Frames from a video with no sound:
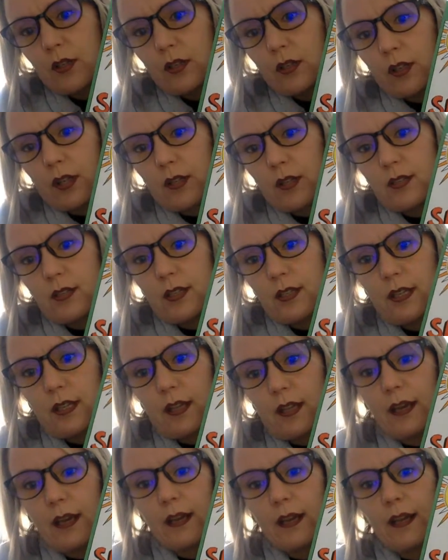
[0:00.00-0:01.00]
You can see
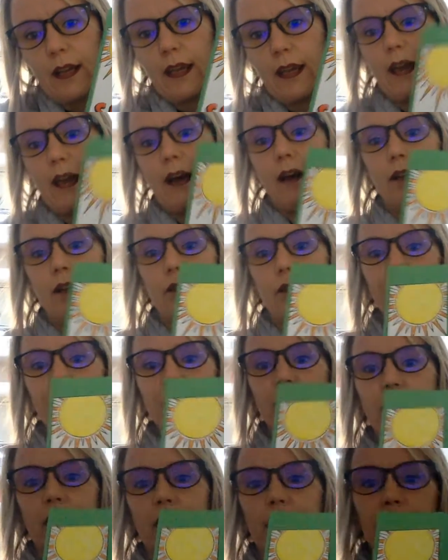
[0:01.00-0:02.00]
that I have the
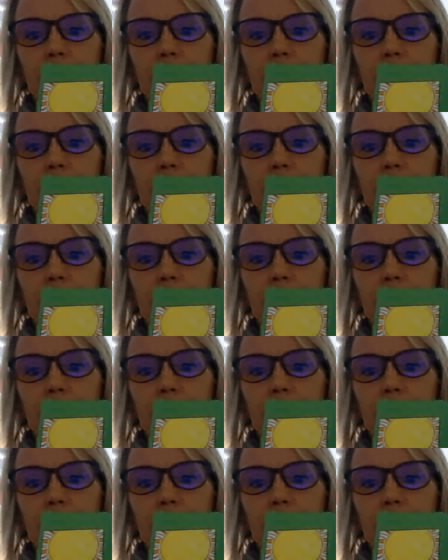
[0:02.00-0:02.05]
Sun